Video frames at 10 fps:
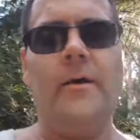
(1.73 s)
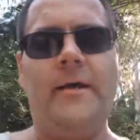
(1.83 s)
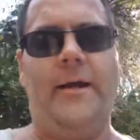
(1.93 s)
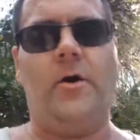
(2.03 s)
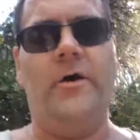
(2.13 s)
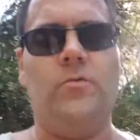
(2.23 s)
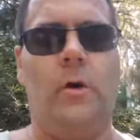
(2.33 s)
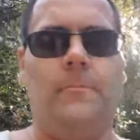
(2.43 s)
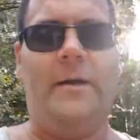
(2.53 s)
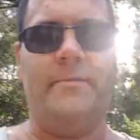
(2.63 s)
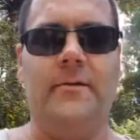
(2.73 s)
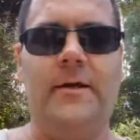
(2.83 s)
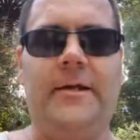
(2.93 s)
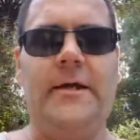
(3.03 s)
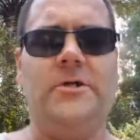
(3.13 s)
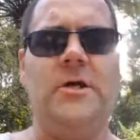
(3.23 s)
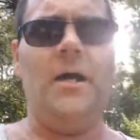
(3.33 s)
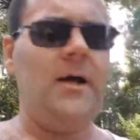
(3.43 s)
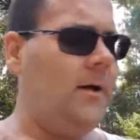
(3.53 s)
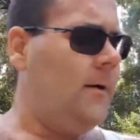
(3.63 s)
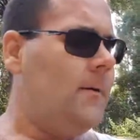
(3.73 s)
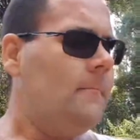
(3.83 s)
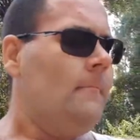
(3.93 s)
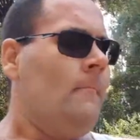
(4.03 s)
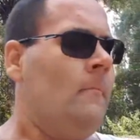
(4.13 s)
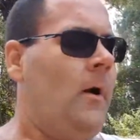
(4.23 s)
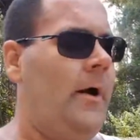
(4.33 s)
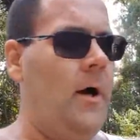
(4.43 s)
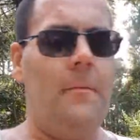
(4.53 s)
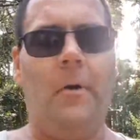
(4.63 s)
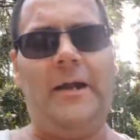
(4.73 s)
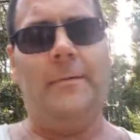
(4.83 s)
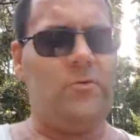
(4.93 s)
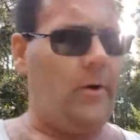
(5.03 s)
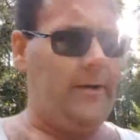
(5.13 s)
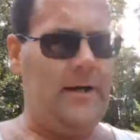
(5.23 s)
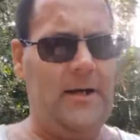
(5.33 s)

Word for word: G'day guys, welcome back to The Leading Edge. My name's Rod.